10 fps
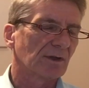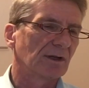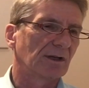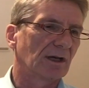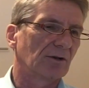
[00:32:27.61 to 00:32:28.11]

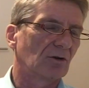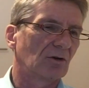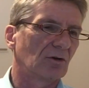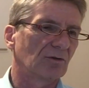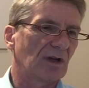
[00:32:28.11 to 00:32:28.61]
again
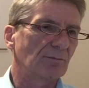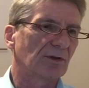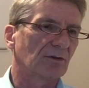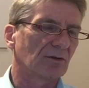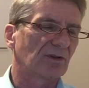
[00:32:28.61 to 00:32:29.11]
or dump
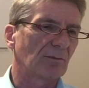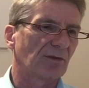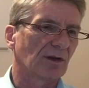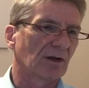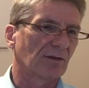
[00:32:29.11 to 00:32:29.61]
it or
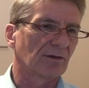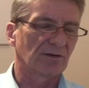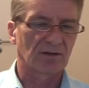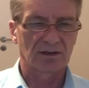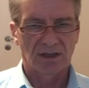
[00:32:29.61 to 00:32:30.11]
something like
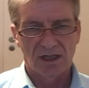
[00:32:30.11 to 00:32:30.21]
this. Yeah.